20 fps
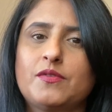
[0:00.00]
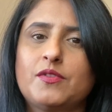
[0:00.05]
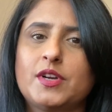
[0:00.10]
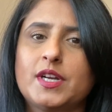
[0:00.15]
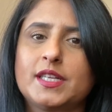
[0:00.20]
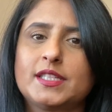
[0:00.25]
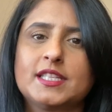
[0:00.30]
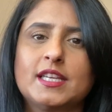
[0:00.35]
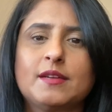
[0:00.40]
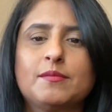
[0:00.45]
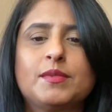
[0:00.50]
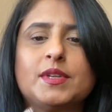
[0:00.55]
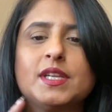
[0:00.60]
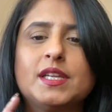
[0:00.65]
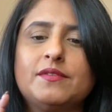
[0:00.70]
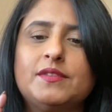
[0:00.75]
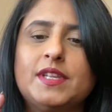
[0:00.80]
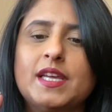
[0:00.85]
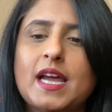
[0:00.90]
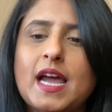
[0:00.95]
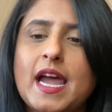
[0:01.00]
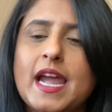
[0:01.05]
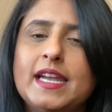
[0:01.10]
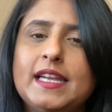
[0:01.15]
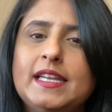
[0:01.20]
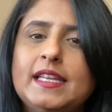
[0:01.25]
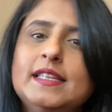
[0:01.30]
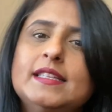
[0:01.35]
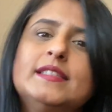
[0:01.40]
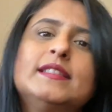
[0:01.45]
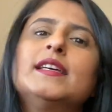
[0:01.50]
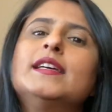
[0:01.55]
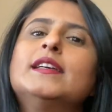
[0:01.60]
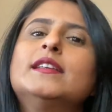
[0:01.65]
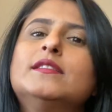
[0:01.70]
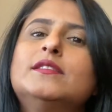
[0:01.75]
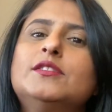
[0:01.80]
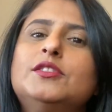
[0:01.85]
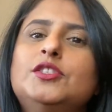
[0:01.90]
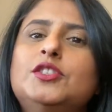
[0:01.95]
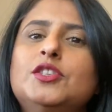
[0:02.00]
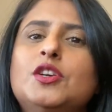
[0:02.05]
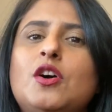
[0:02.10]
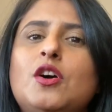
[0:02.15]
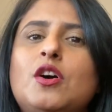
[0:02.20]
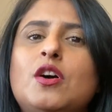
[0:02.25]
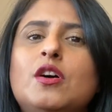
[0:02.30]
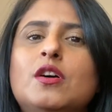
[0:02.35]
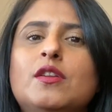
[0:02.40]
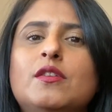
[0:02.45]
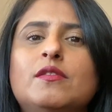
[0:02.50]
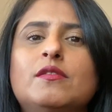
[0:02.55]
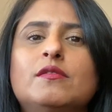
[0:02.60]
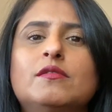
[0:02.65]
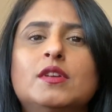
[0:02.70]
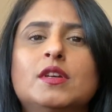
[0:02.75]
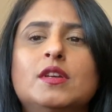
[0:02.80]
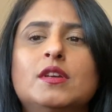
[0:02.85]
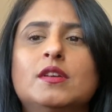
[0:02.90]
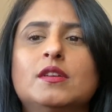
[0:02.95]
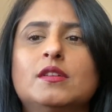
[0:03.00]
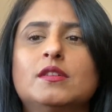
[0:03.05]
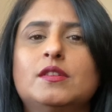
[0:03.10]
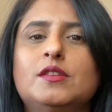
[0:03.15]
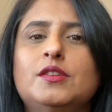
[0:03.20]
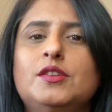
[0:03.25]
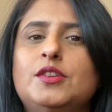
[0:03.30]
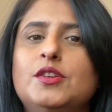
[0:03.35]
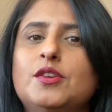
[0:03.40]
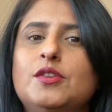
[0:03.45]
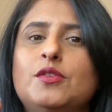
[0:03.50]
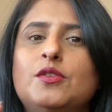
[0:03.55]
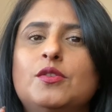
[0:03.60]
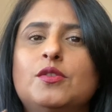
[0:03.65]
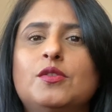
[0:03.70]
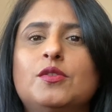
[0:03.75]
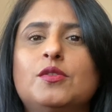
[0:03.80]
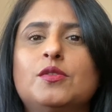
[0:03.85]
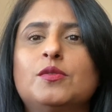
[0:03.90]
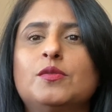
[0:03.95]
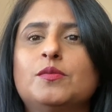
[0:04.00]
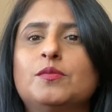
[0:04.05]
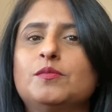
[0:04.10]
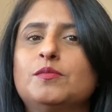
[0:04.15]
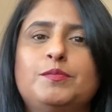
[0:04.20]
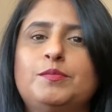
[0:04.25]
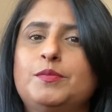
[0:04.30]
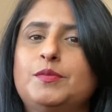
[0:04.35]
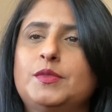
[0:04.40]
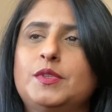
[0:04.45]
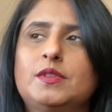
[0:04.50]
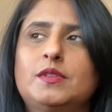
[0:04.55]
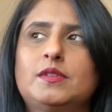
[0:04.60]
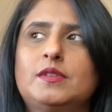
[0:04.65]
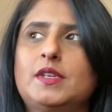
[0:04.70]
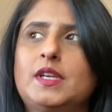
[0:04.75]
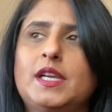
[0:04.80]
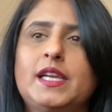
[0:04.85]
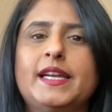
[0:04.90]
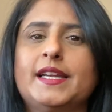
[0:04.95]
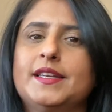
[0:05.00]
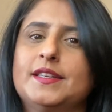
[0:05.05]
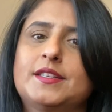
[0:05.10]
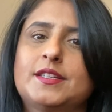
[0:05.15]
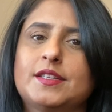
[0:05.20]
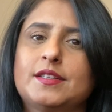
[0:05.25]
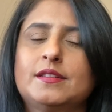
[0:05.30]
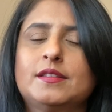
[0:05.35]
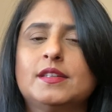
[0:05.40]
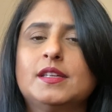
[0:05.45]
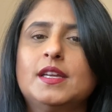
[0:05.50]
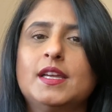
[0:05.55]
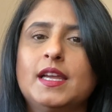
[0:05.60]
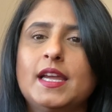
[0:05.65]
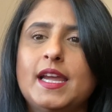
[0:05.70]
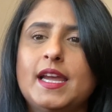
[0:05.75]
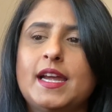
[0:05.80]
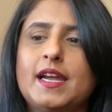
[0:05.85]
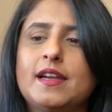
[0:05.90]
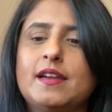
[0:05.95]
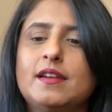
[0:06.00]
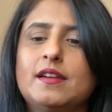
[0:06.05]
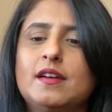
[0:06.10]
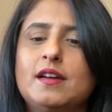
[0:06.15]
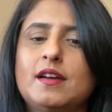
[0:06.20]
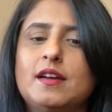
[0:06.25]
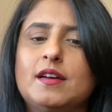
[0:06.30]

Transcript: For example, if the ID says John Doe Clint and